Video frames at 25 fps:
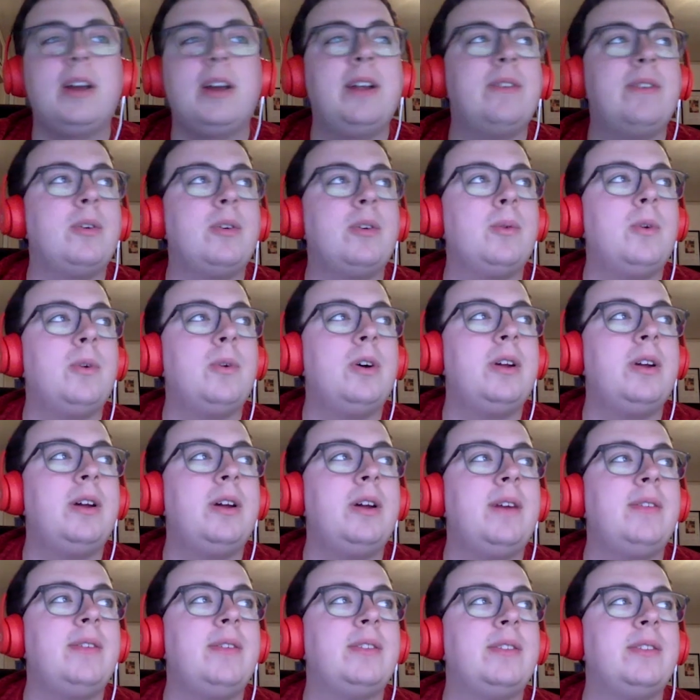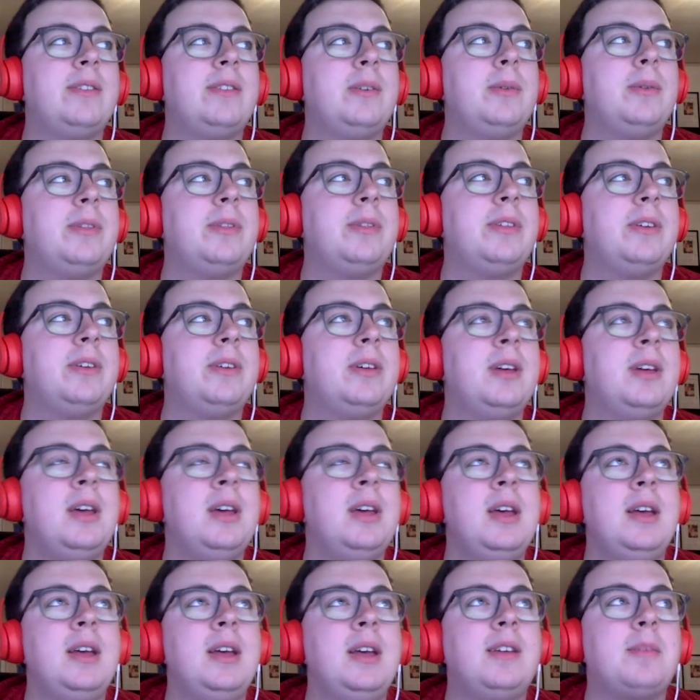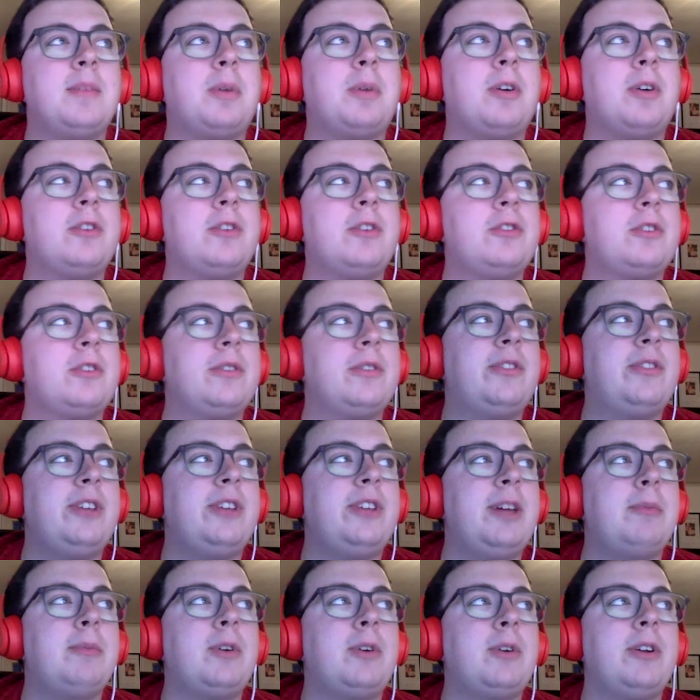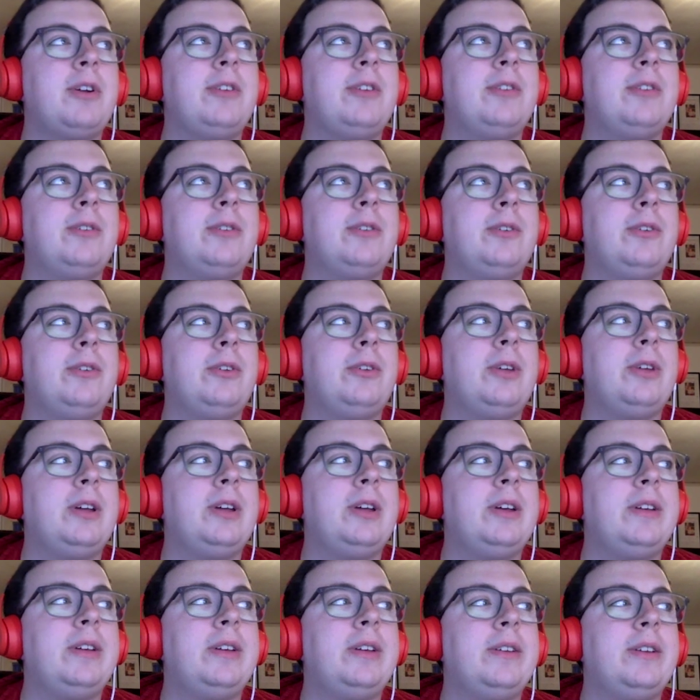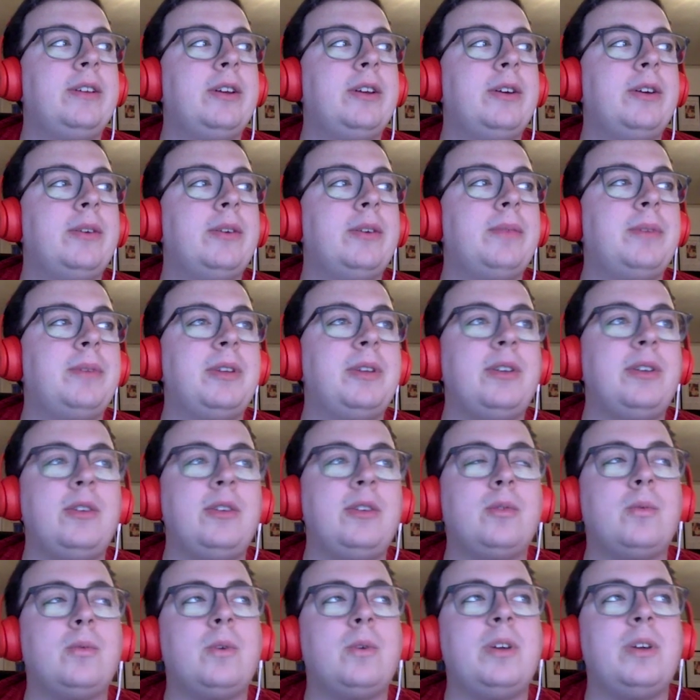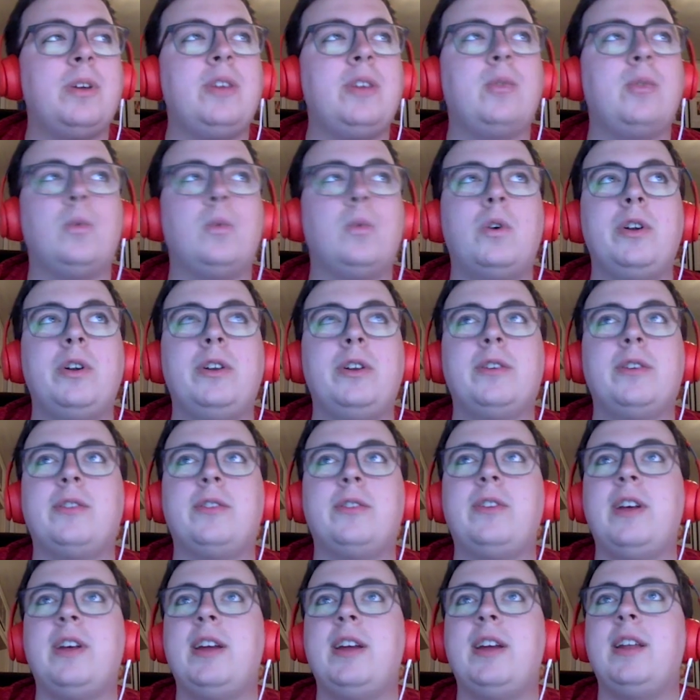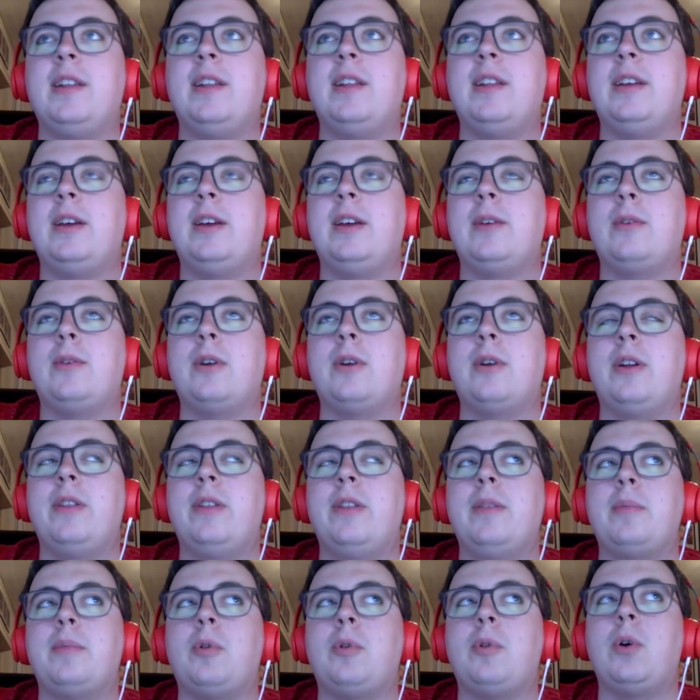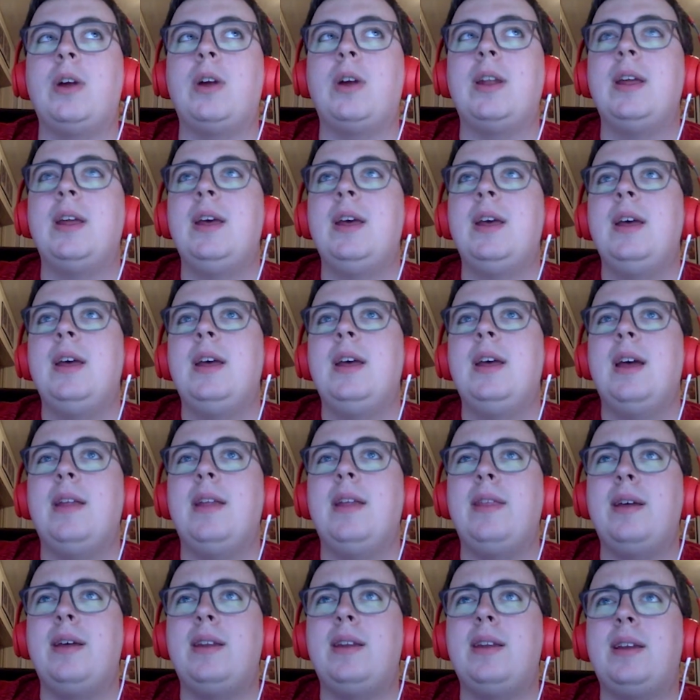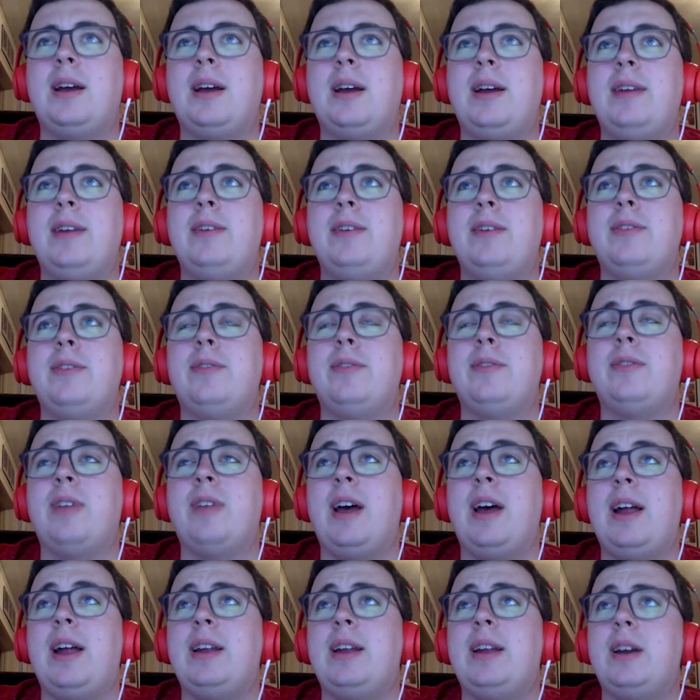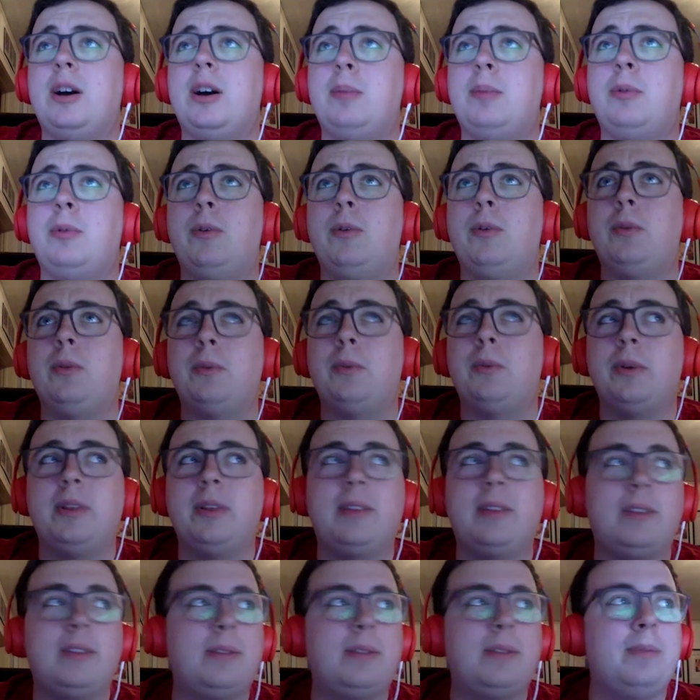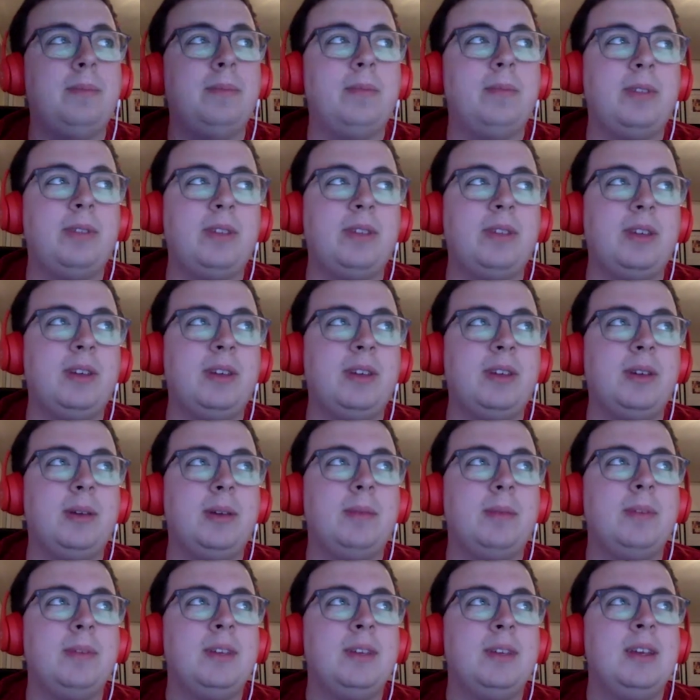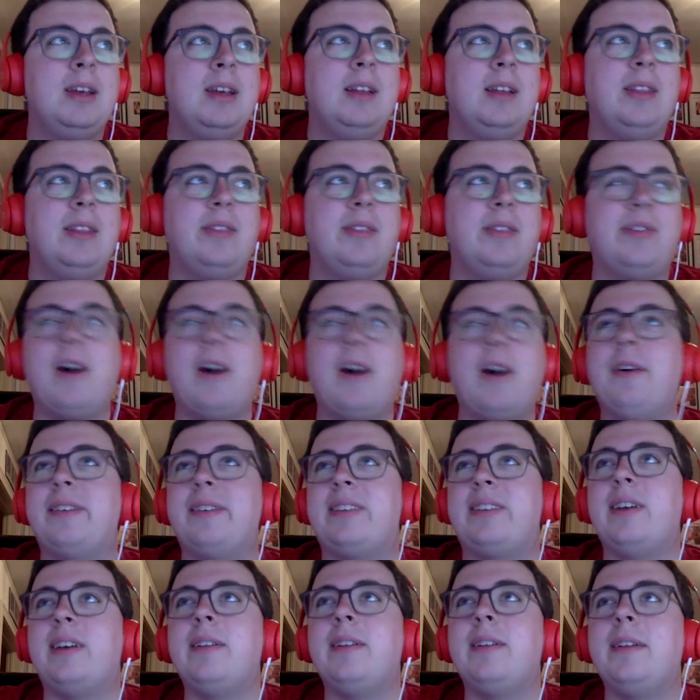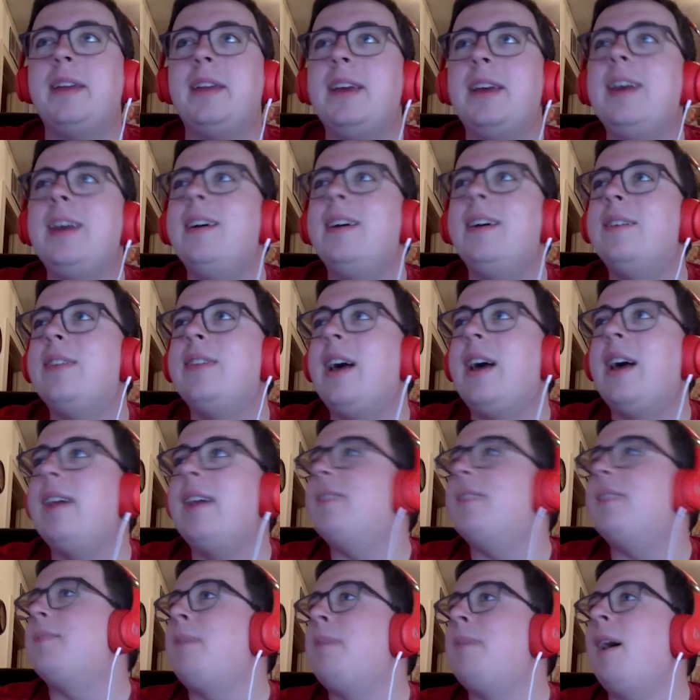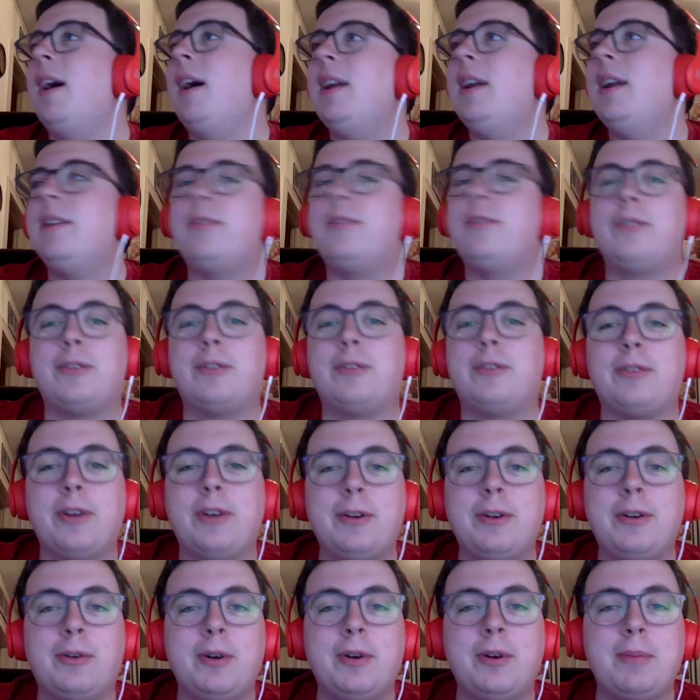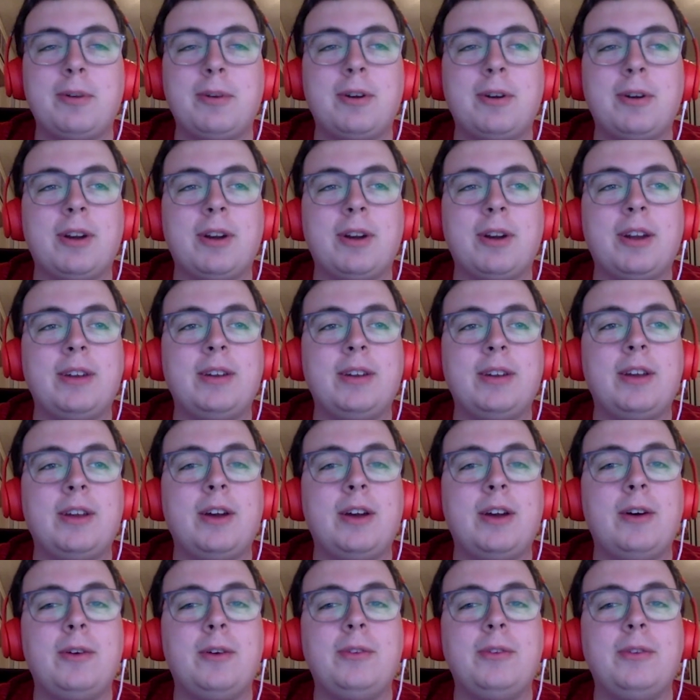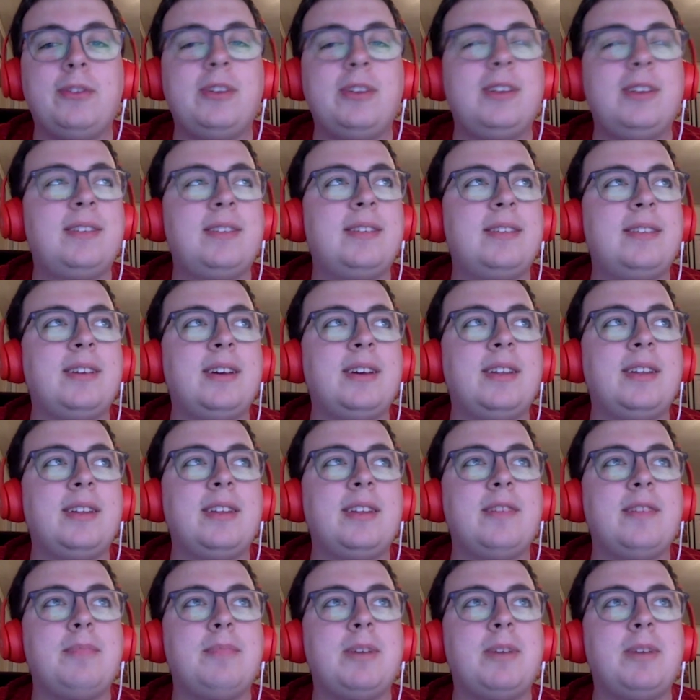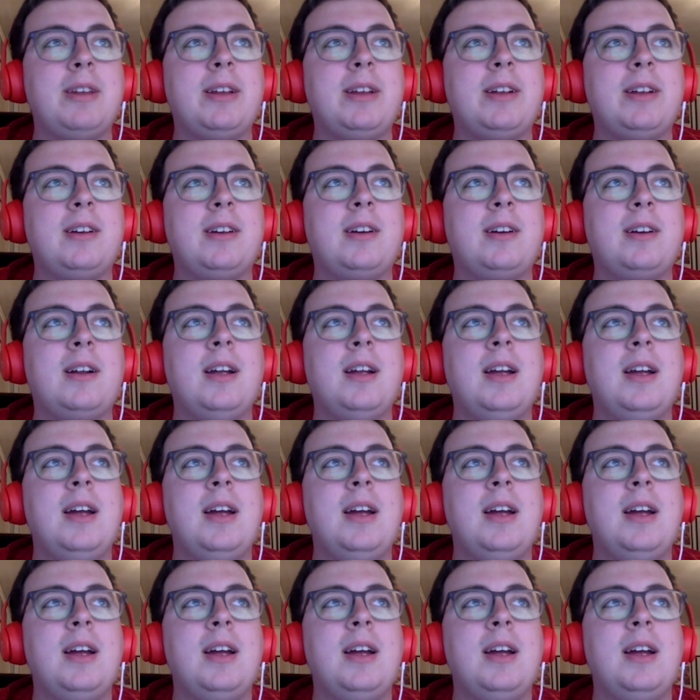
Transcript: Everyone, obviously, with the departure of Sam Griesel, uh, you know, and his one, his one year stay in Lincoln running the point, and then kind of that coupled with the, the volatility of that spot for Fred Hoiberg and co since uh, they've been here.